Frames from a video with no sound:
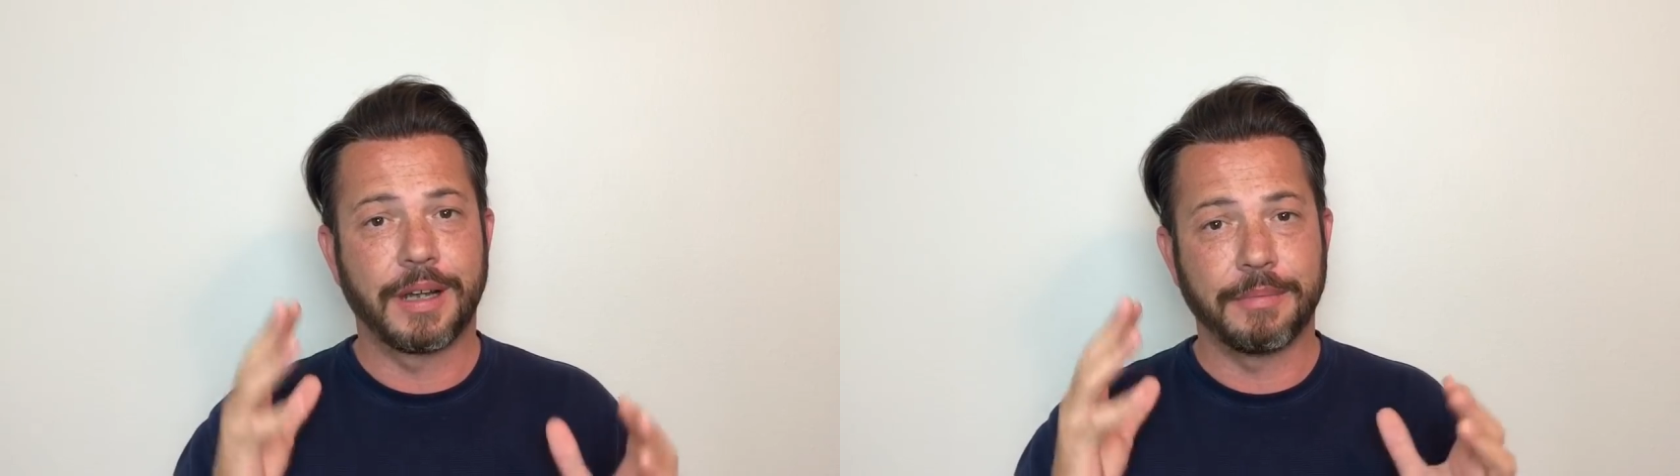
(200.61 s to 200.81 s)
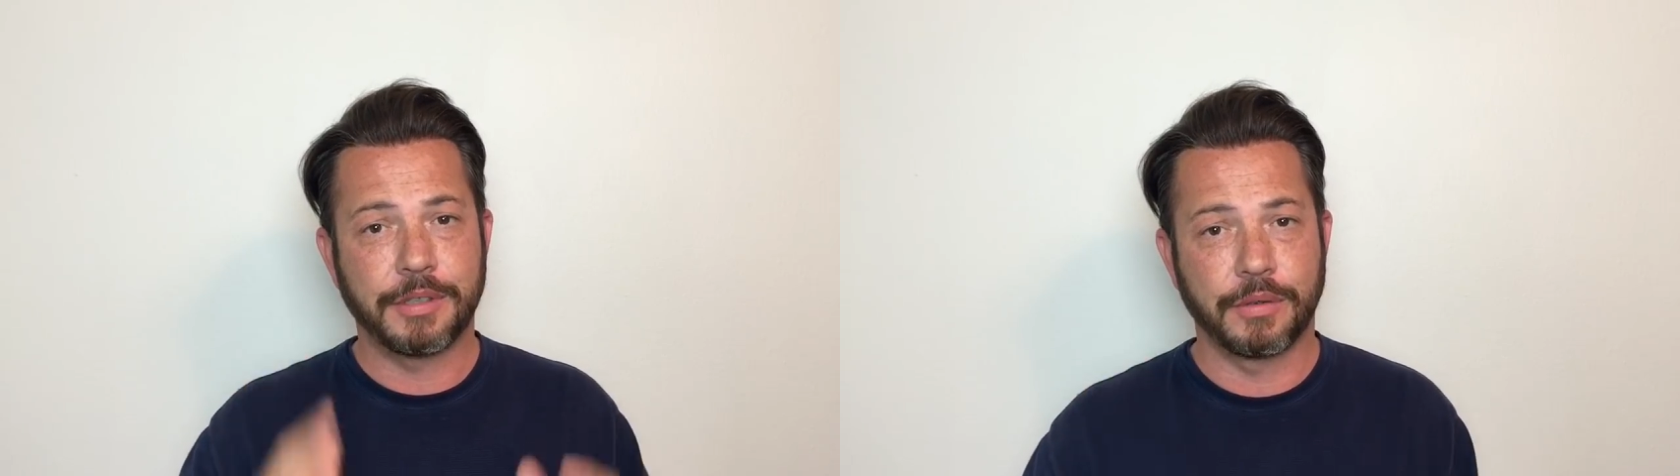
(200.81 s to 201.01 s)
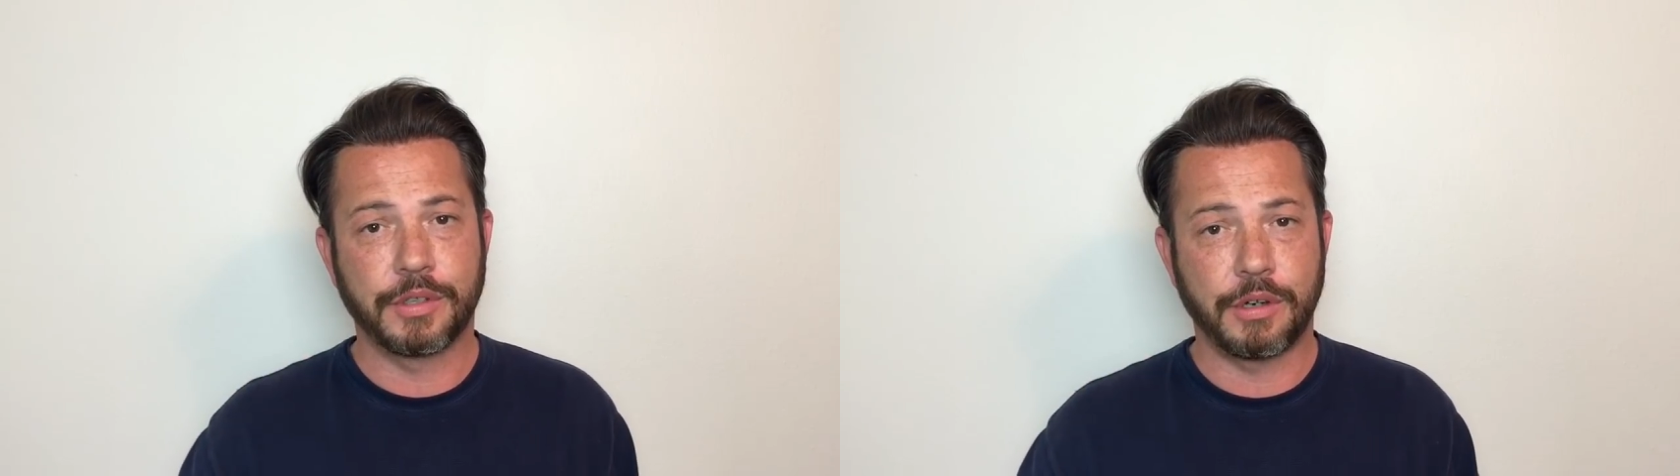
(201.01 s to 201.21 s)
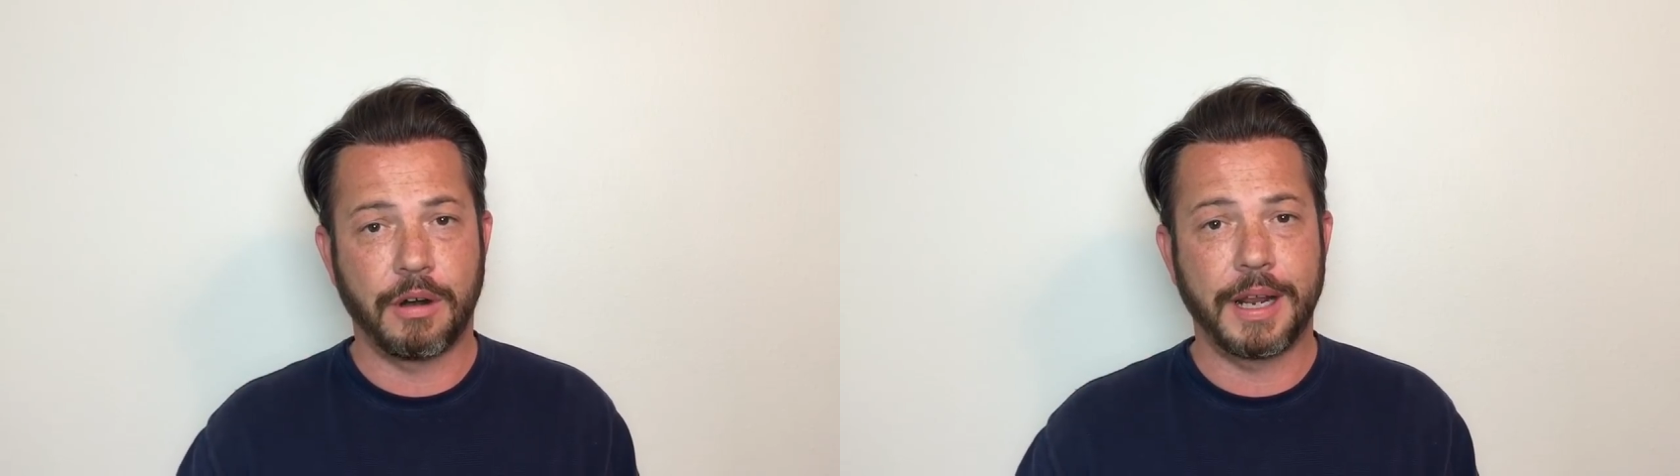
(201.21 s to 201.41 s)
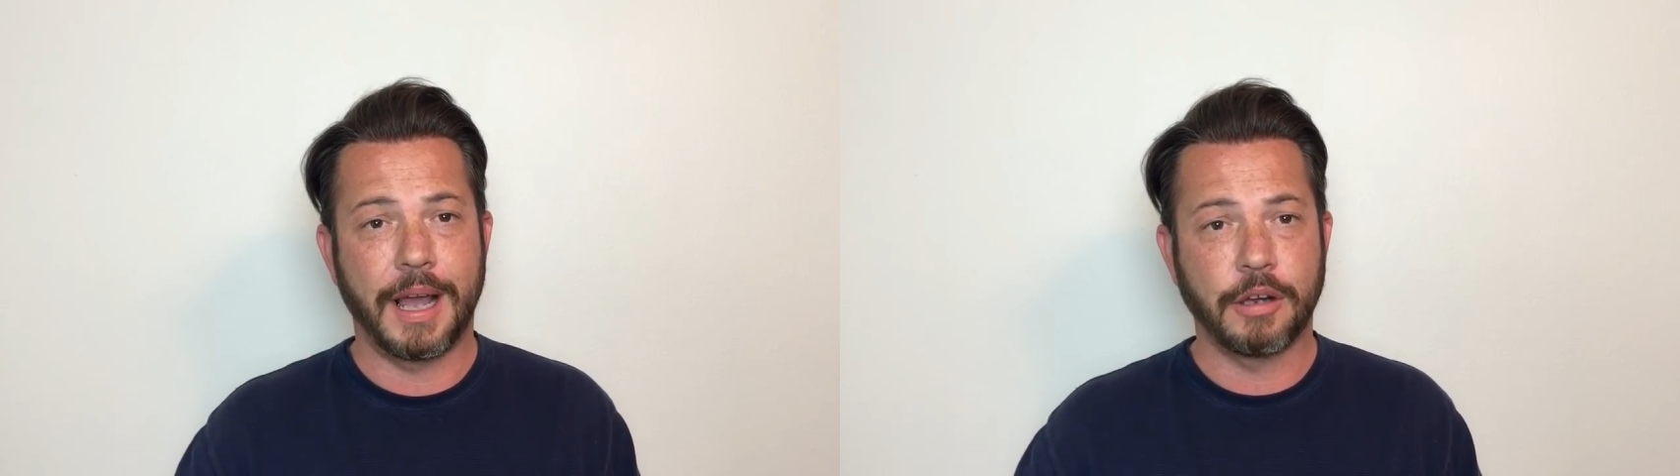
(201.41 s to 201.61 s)
I'm so
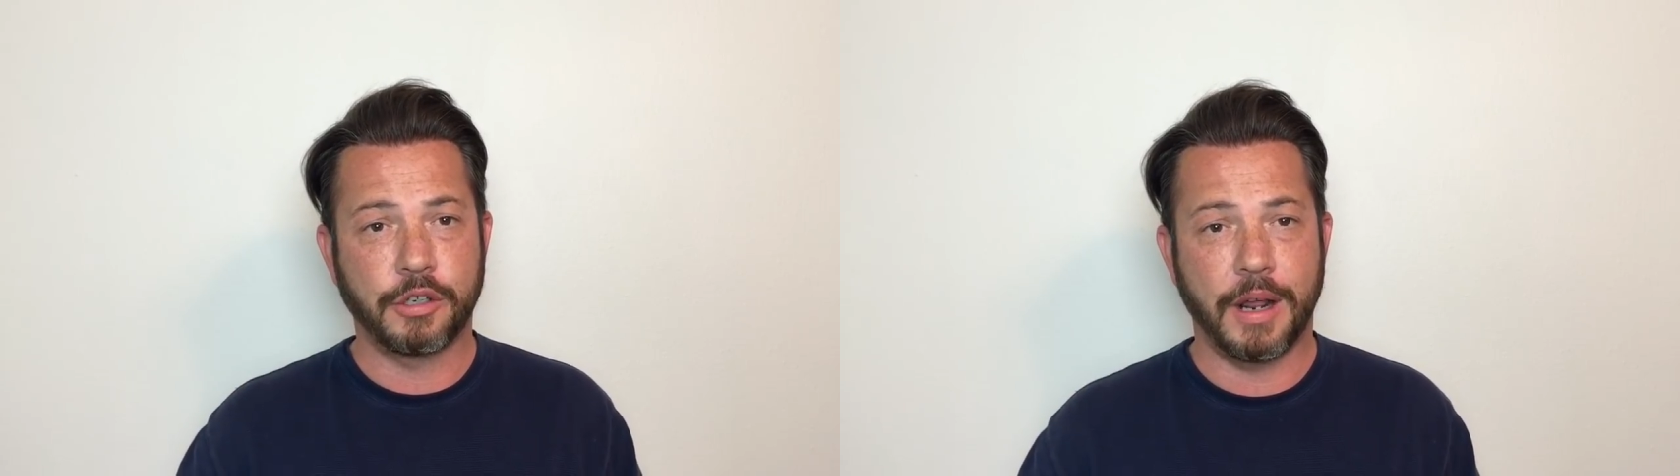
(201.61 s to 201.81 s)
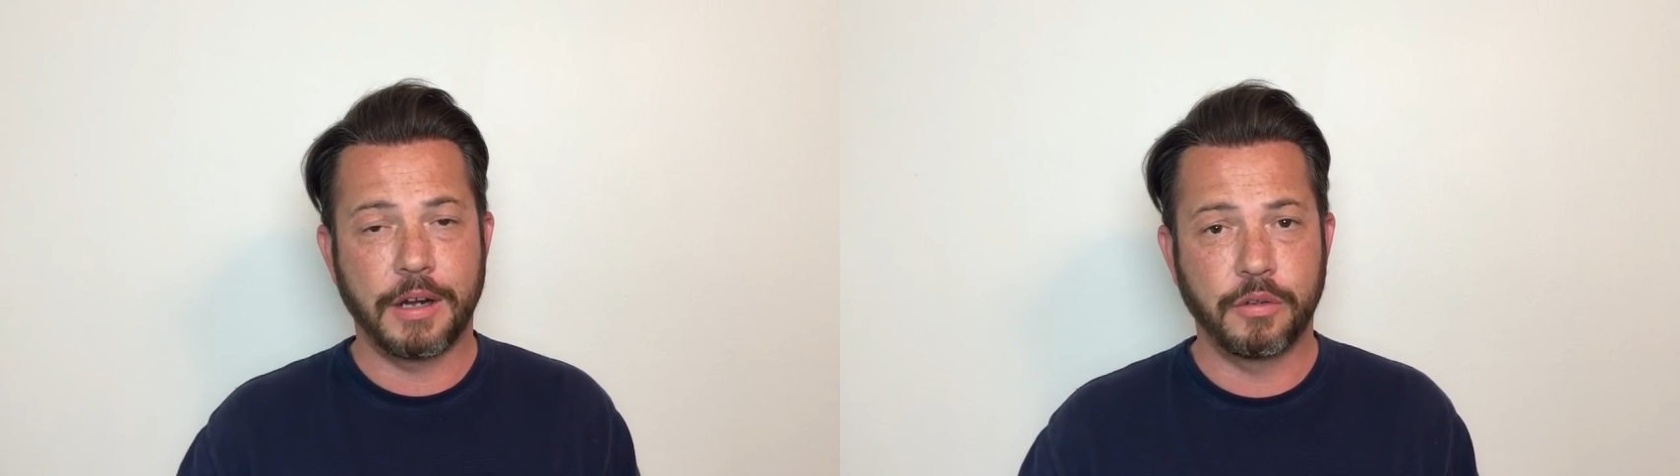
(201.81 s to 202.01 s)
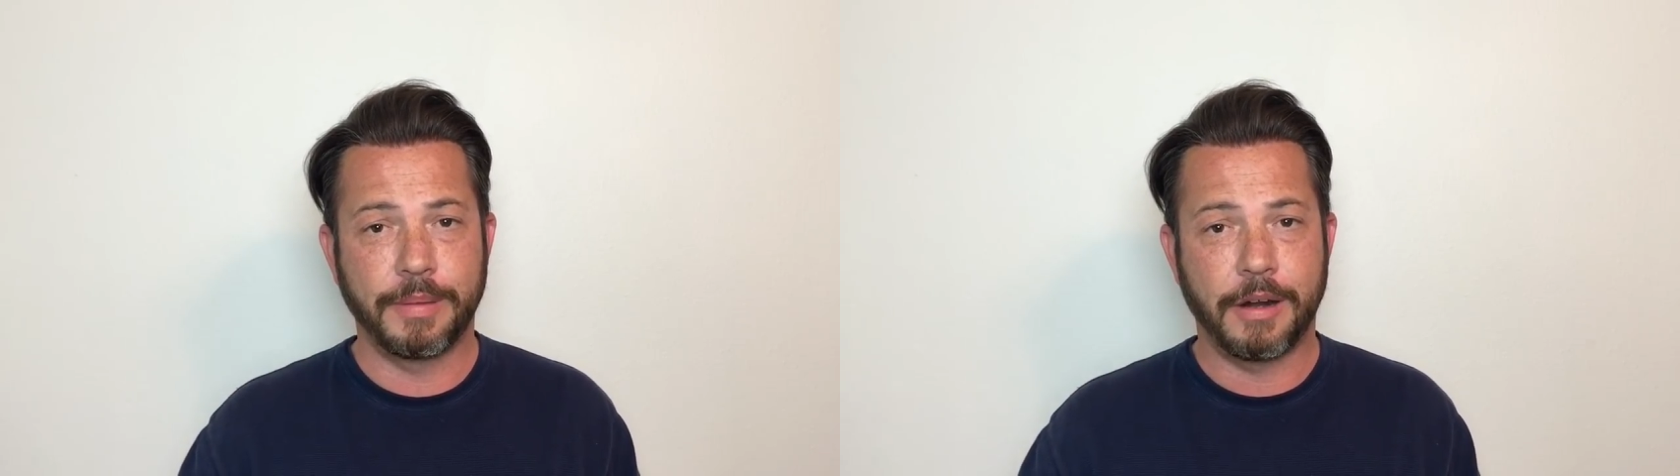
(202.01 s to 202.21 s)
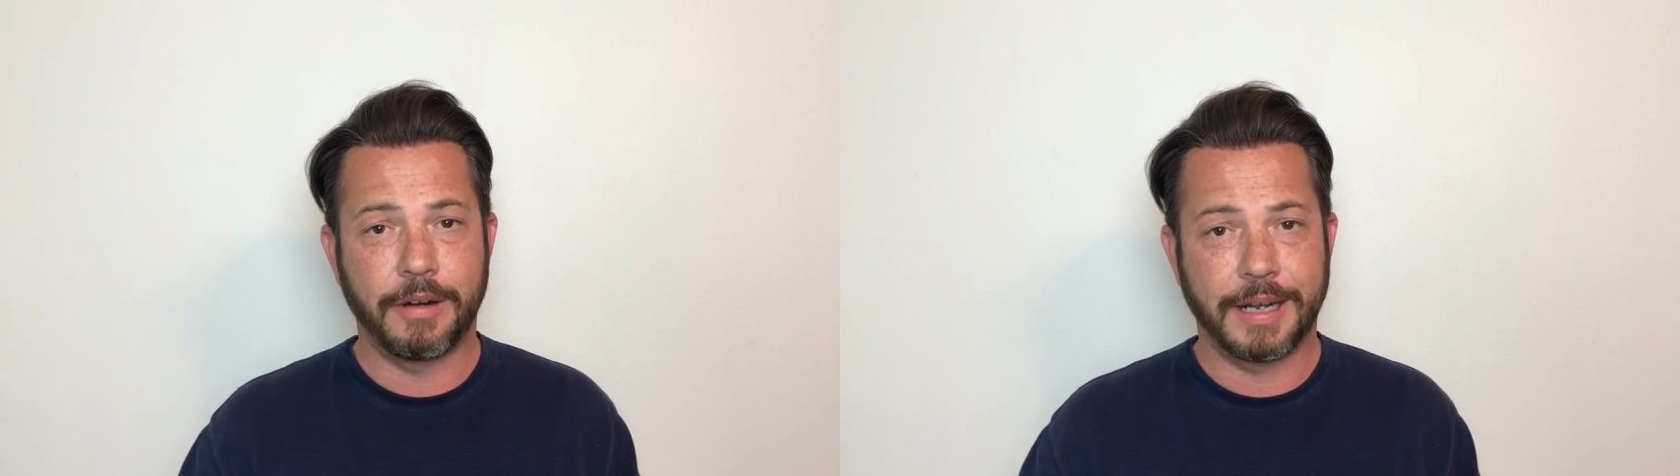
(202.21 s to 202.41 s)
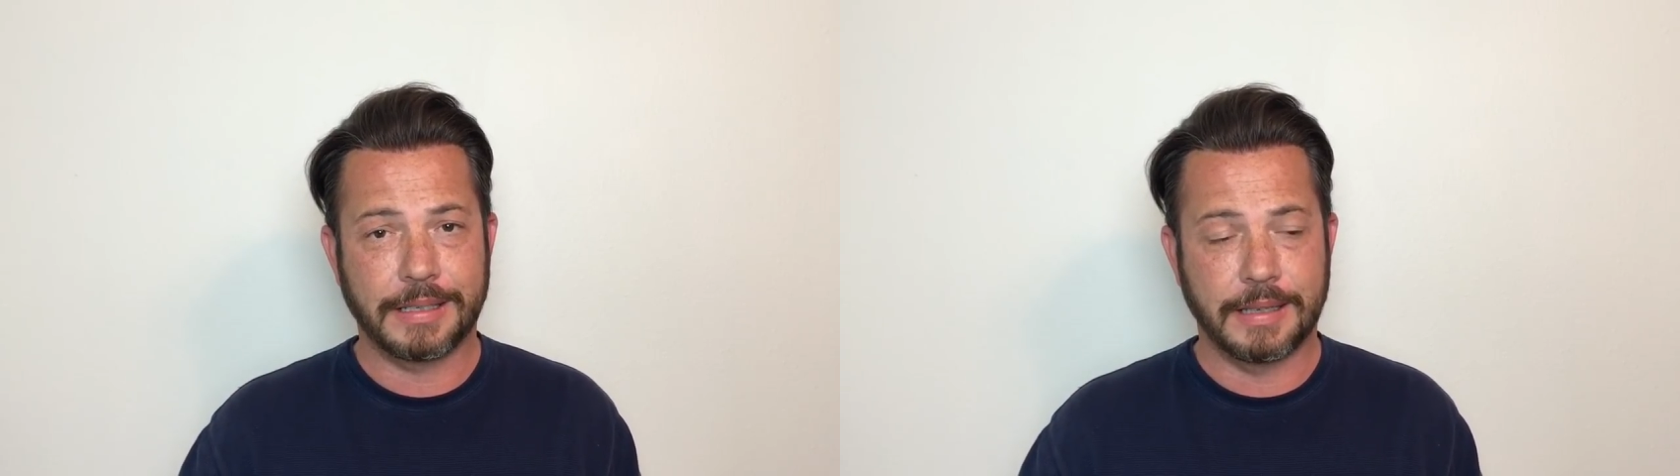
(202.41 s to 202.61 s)
sorry, I'll try to do better
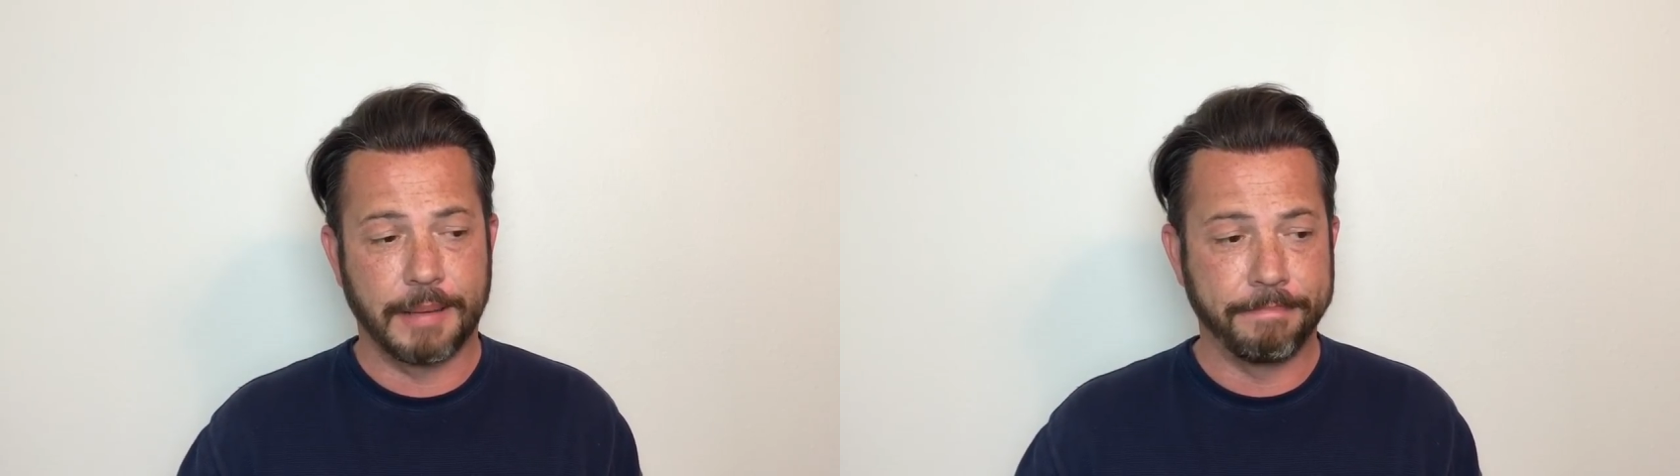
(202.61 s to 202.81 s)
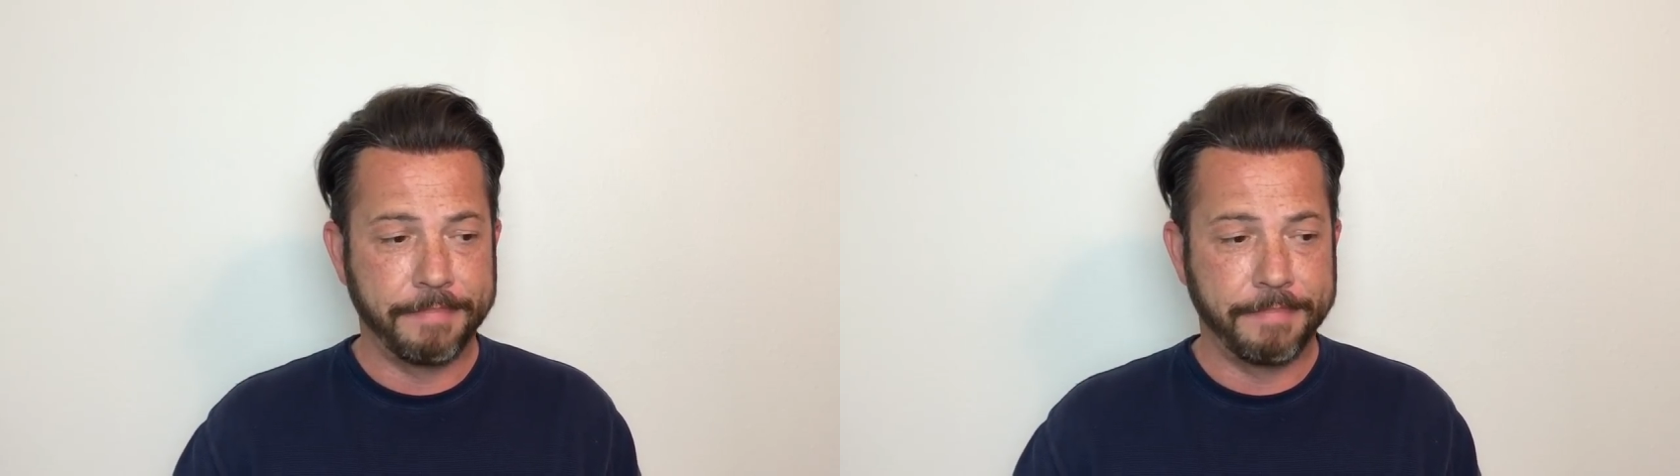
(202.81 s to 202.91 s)
next time.